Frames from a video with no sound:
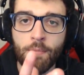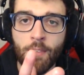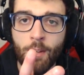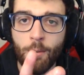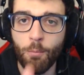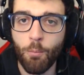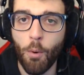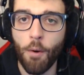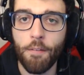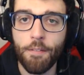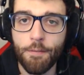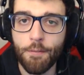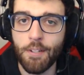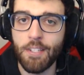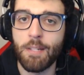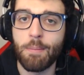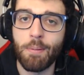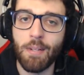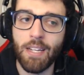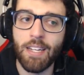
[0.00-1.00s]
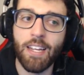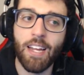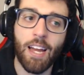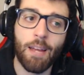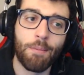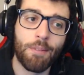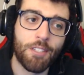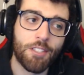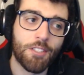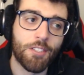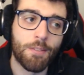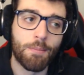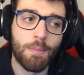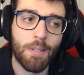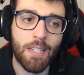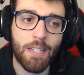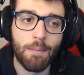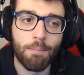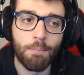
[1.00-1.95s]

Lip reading: what free-to-play gaming should be.